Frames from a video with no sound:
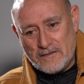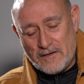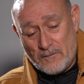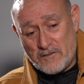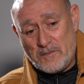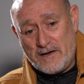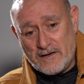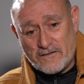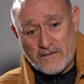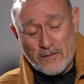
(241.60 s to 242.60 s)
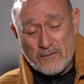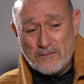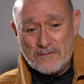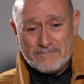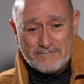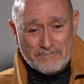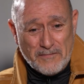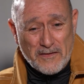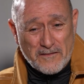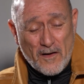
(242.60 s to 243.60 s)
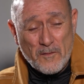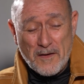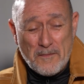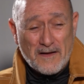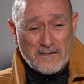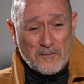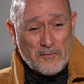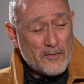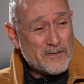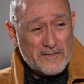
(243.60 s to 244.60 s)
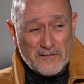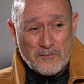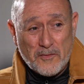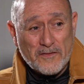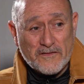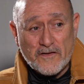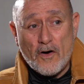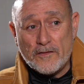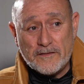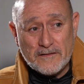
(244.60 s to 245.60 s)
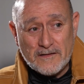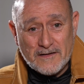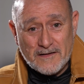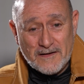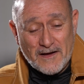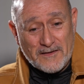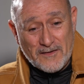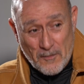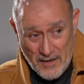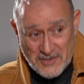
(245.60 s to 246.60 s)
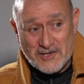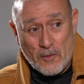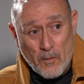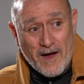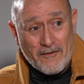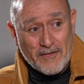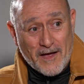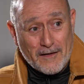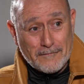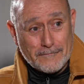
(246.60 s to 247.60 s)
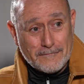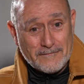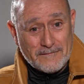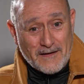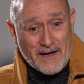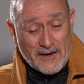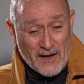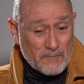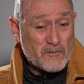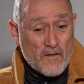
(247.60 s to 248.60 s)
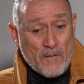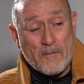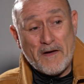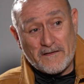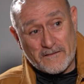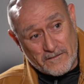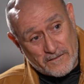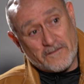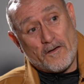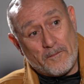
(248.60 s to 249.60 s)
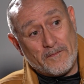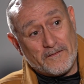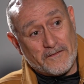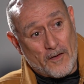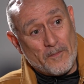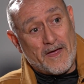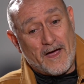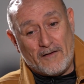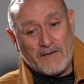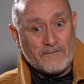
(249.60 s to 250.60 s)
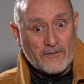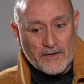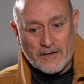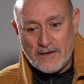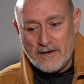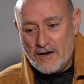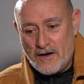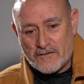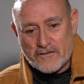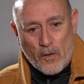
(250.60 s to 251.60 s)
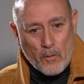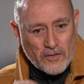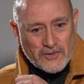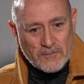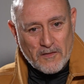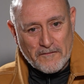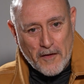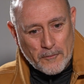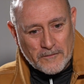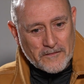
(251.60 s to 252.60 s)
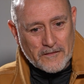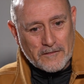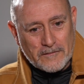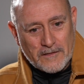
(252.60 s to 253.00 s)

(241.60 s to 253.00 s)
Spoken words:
that I'm speaking to, by the time we get back to the point's gone. And I'm actually aware of that. And I am trying my best to stop that. I've even got a stopwatch on my phone to